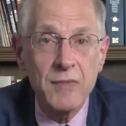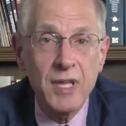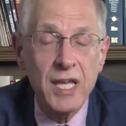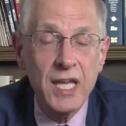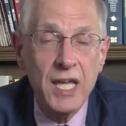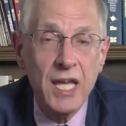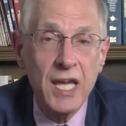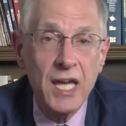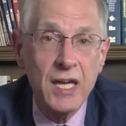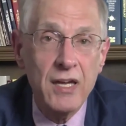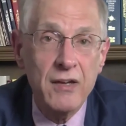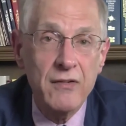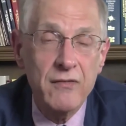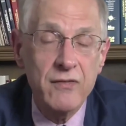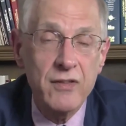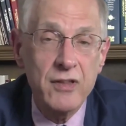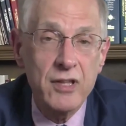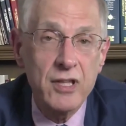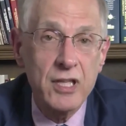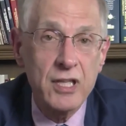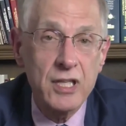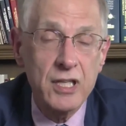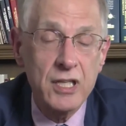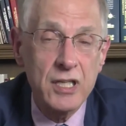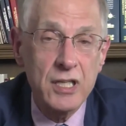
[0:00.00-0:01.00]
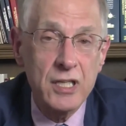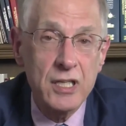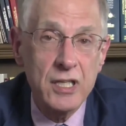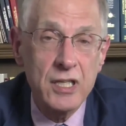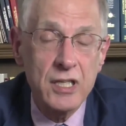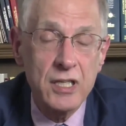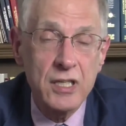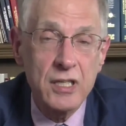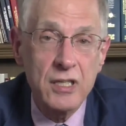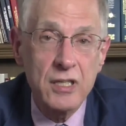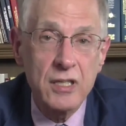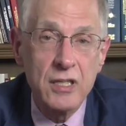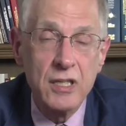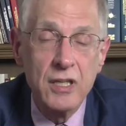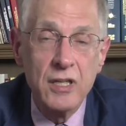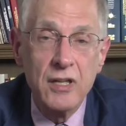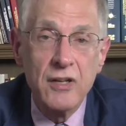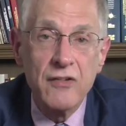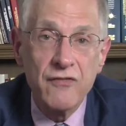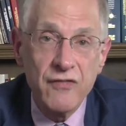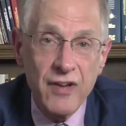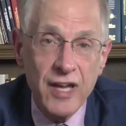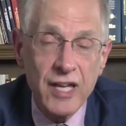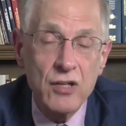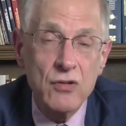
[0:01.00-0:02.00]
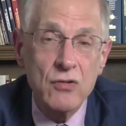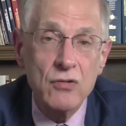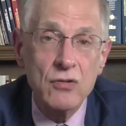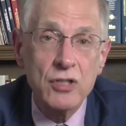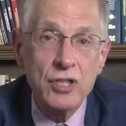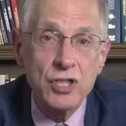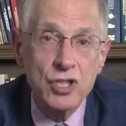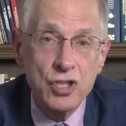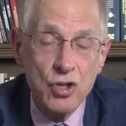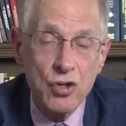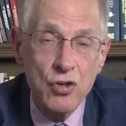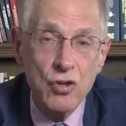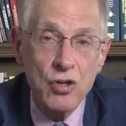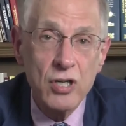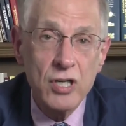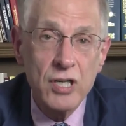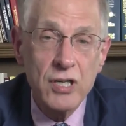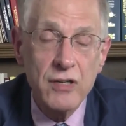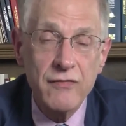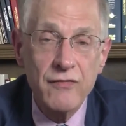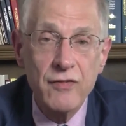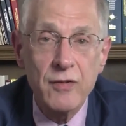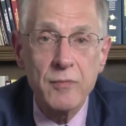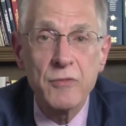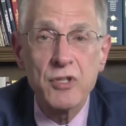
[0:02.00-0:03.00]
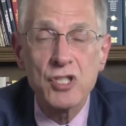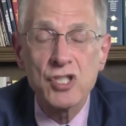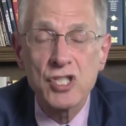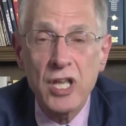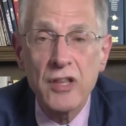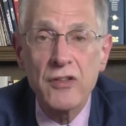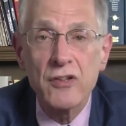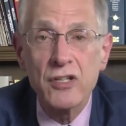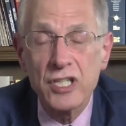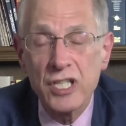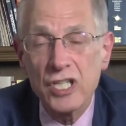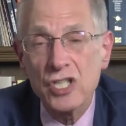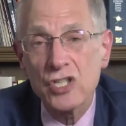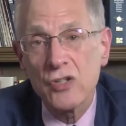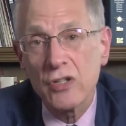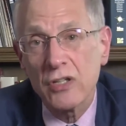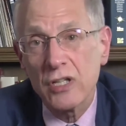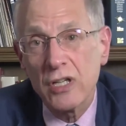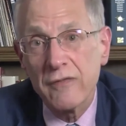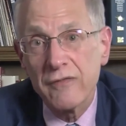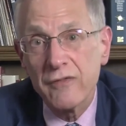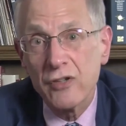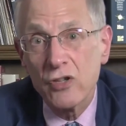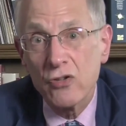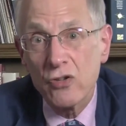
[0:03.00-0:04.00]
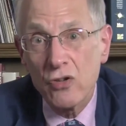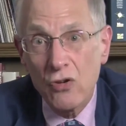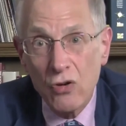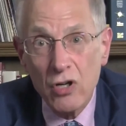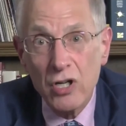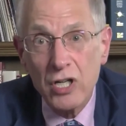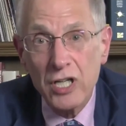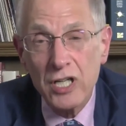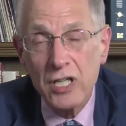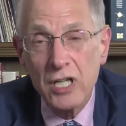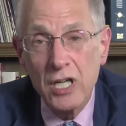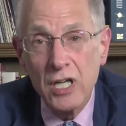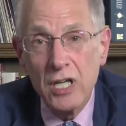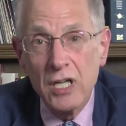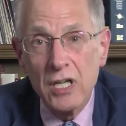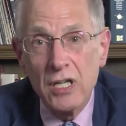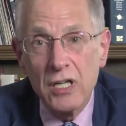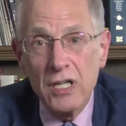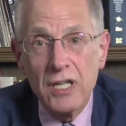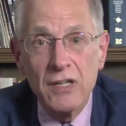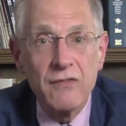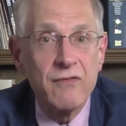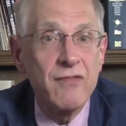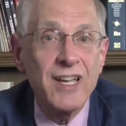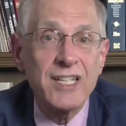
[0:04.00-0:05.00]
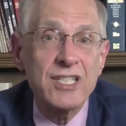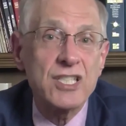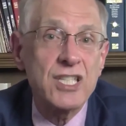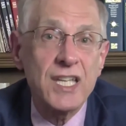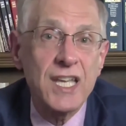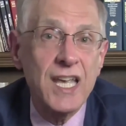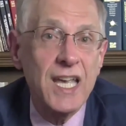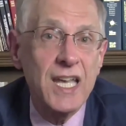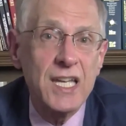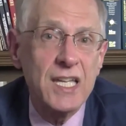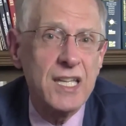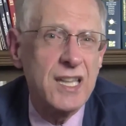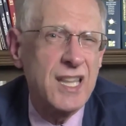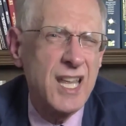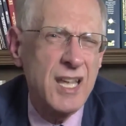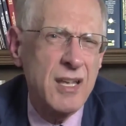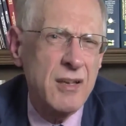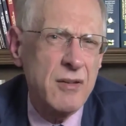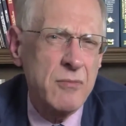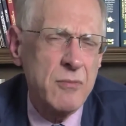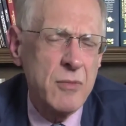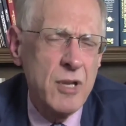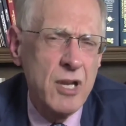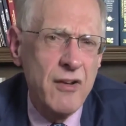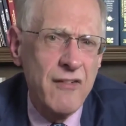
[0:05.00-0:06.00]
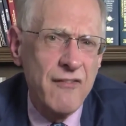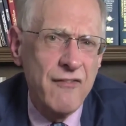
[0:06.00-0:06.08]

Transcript: They have the federal attorney from the Southern District of New York investigated them